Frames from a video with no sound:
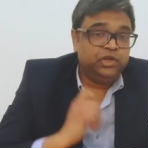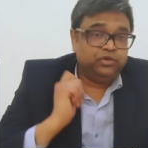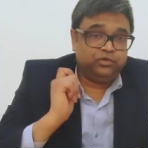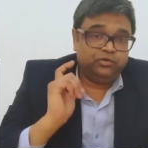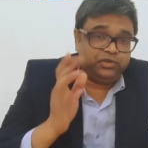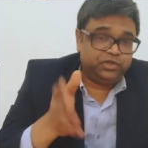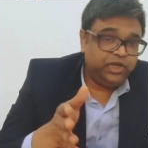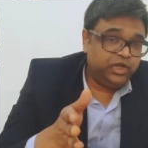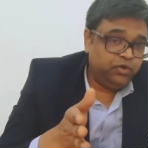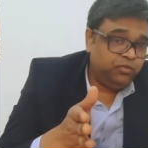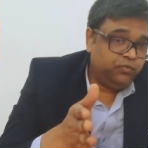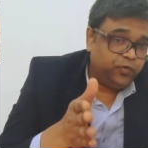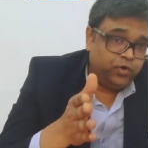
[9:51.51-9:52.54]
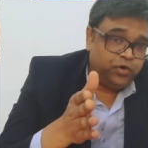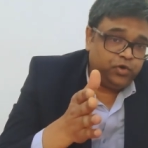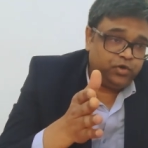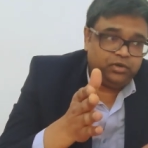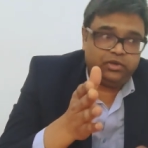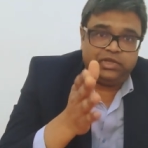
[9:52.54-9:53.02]
So stay tuned
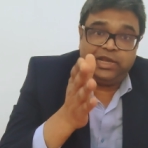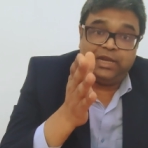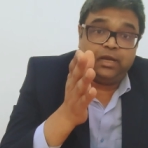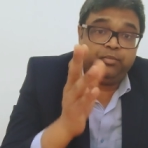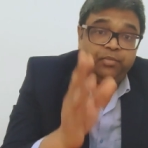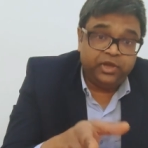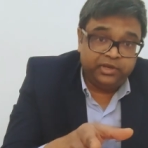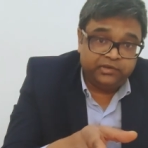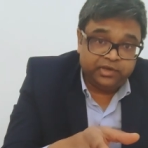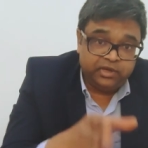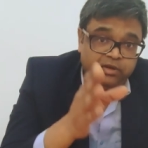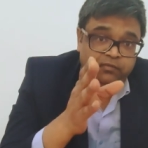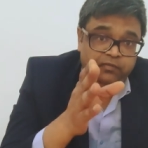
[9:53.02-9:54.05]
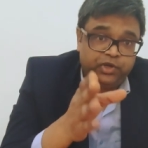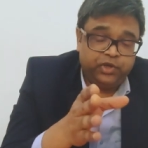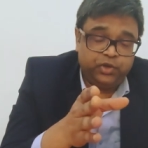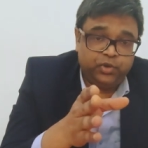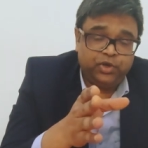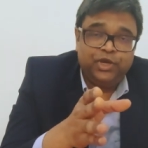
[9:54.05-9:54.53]
for that comparison
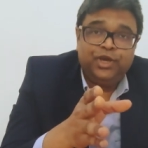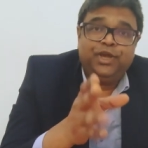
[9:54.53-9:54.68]
video.